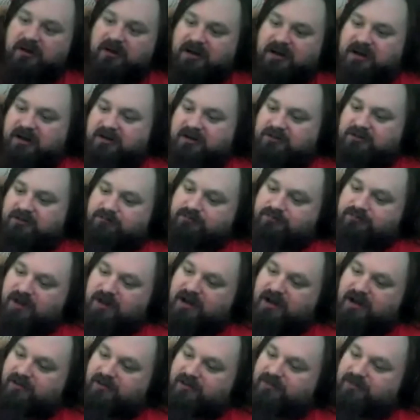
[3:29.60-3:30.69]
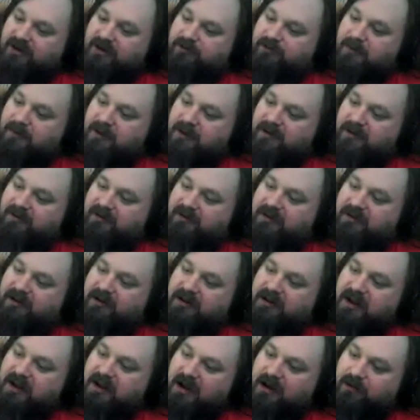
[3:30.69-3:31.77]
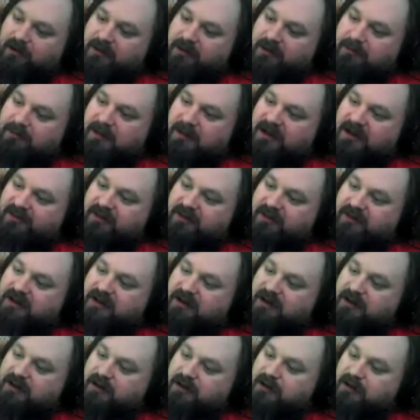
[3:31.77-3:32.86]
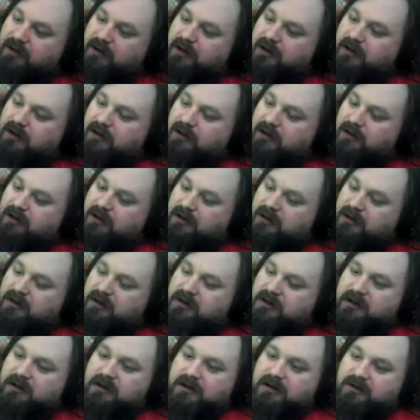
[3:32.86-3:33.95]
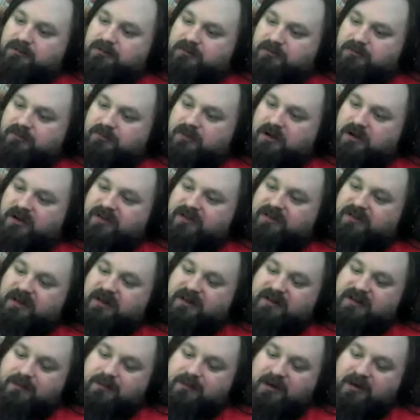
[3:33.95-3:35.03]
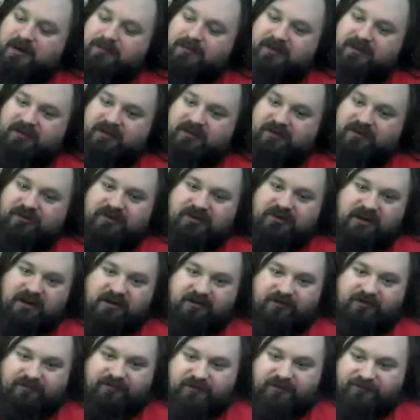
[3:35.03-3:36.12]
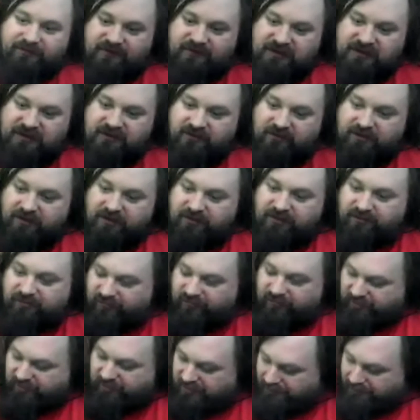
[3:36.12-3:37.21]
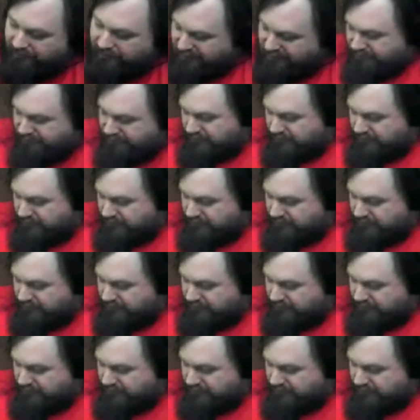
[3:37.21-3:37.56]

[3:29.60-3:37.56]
clear transparent yellowy plastic there. I think they might be the stickers for the feet so he doesn't slip.